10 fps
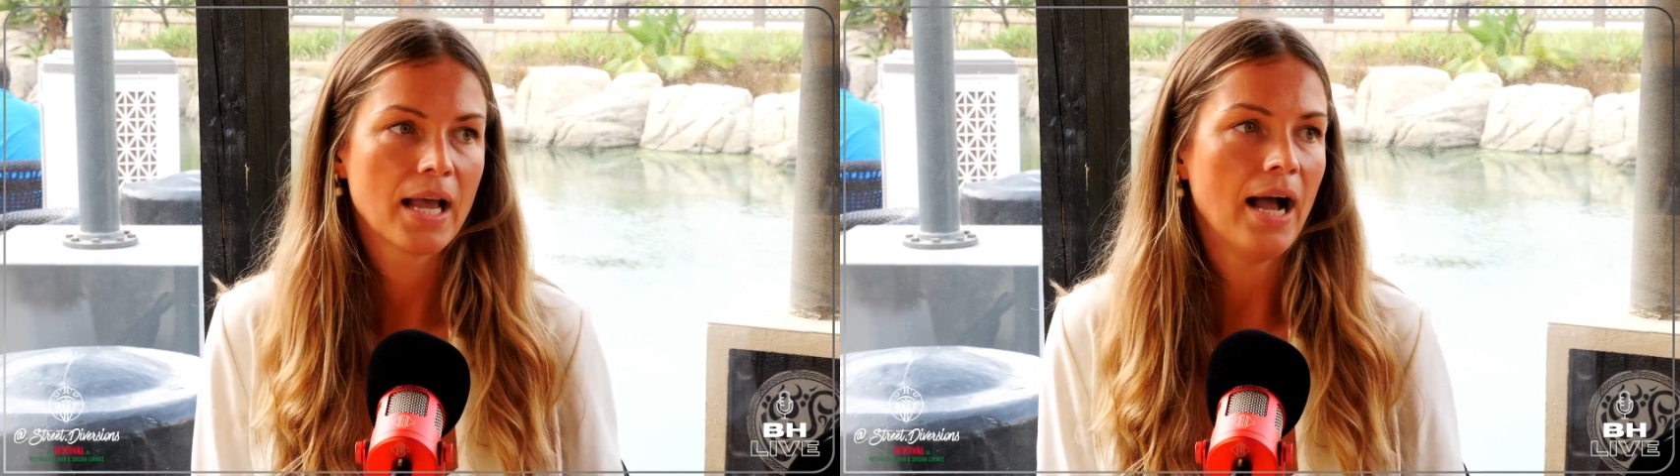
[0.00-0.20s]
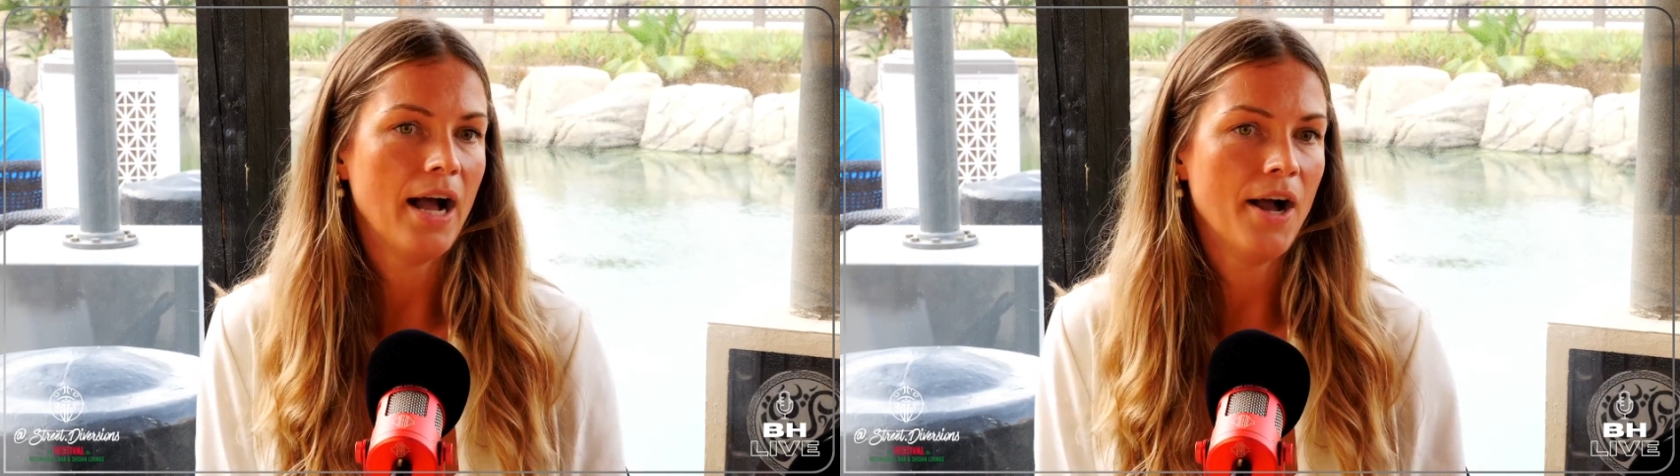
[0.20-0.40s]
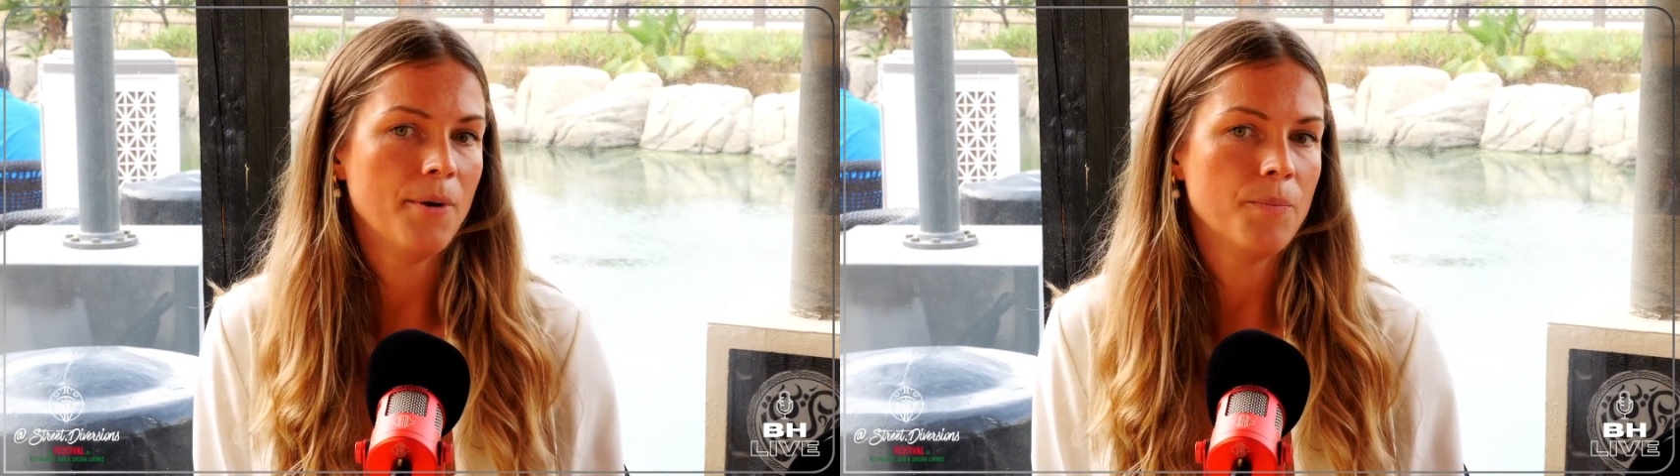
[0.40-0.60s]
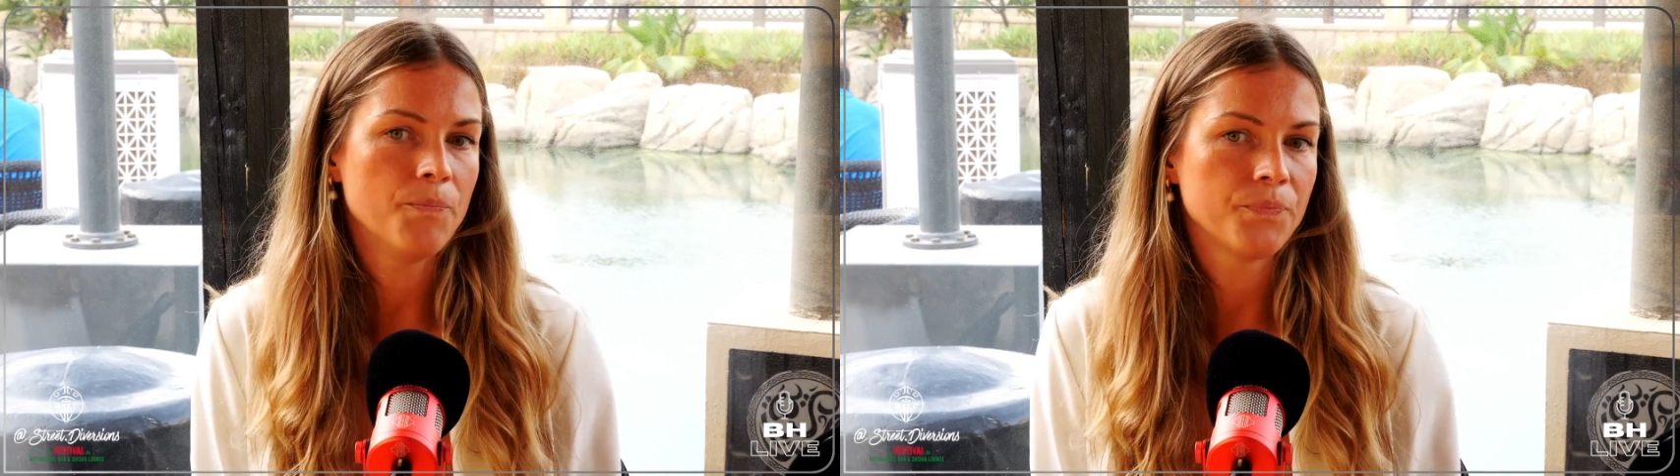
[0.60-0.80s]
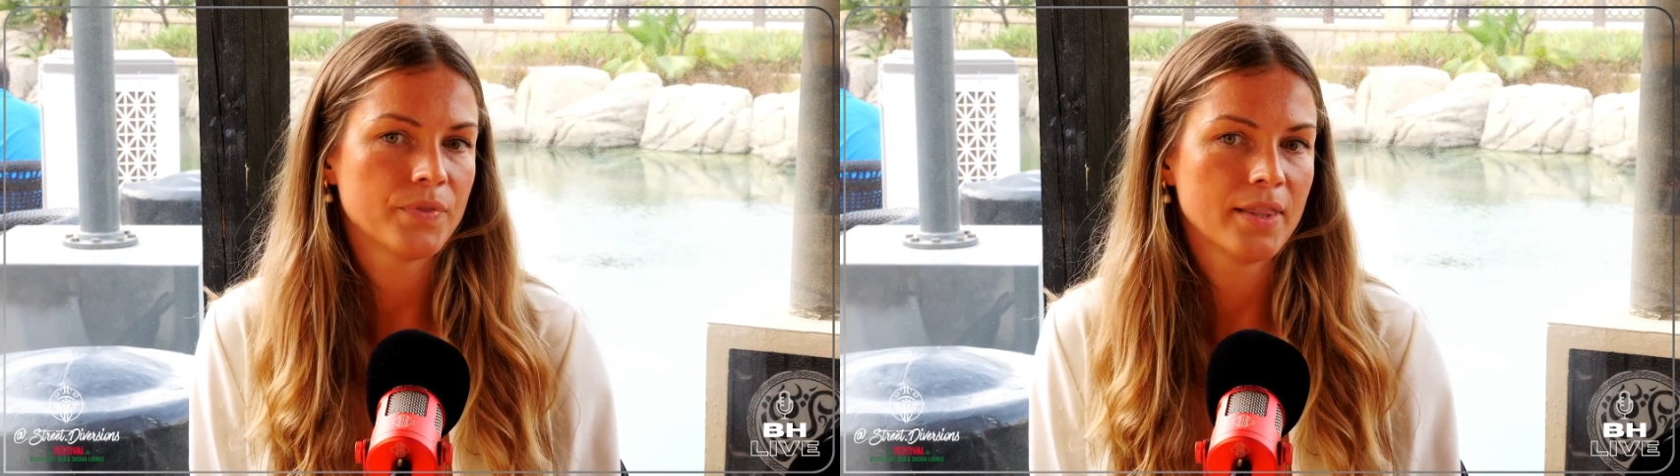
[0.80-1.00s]

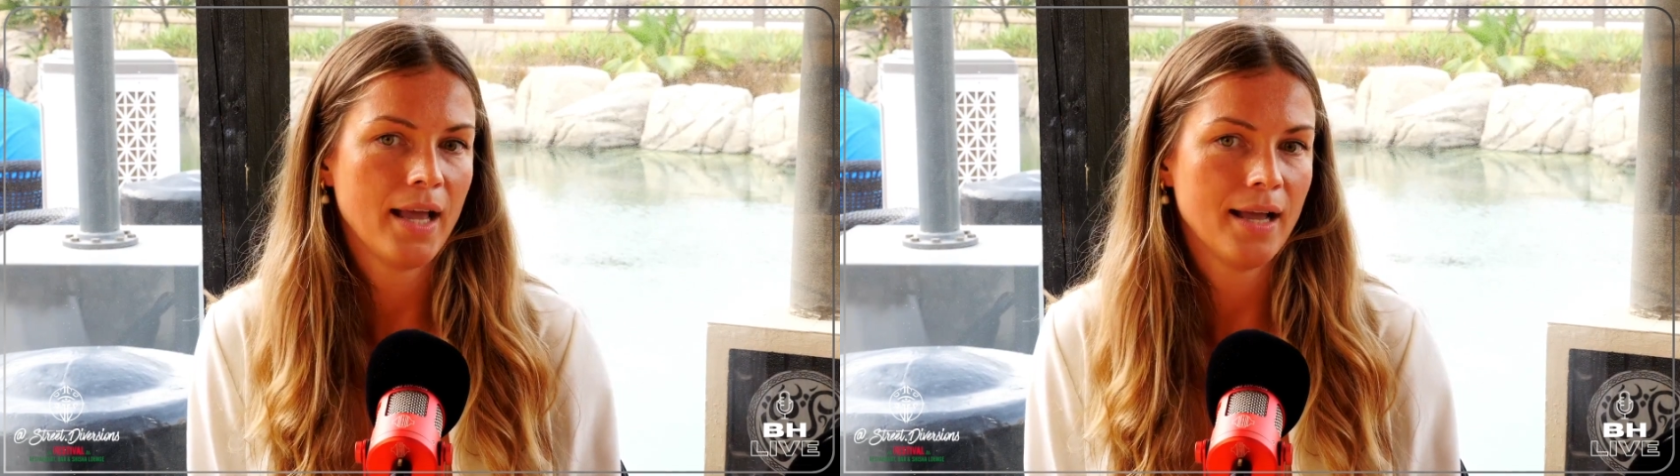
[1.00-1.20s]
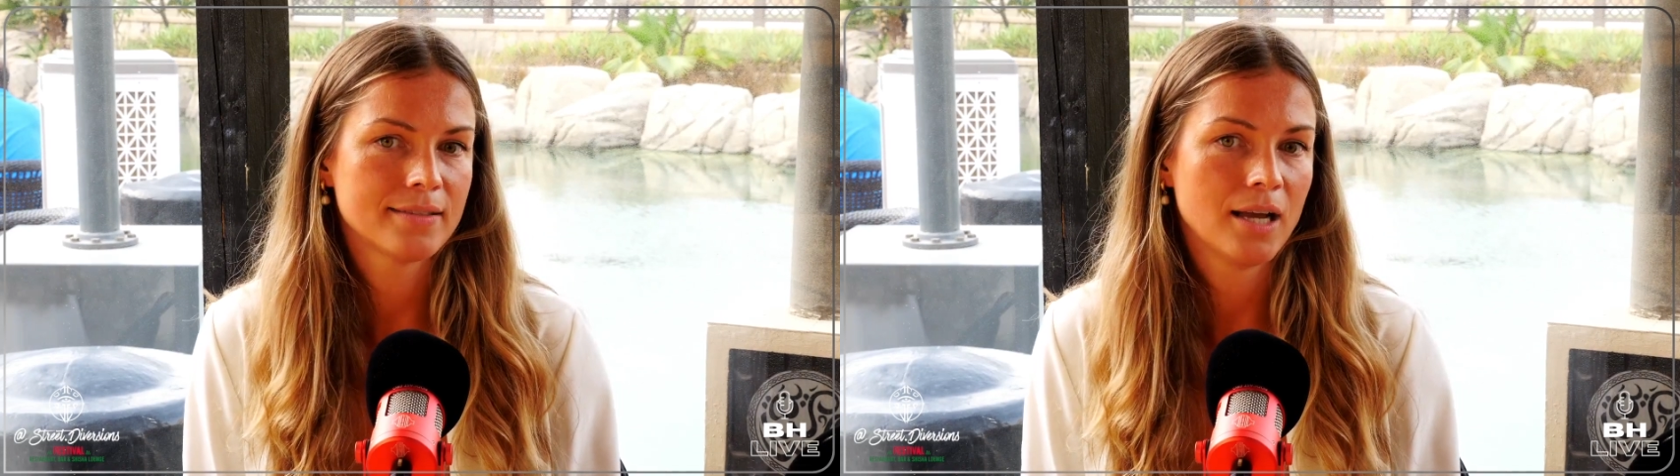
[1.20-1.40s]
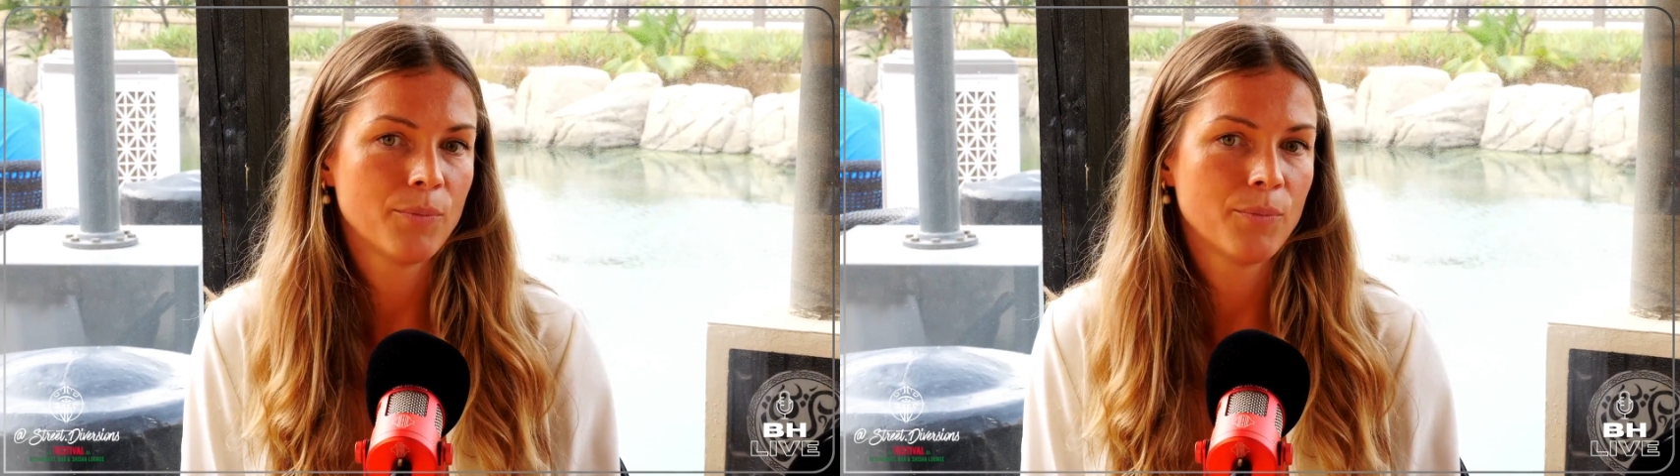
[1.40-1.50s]
that I'm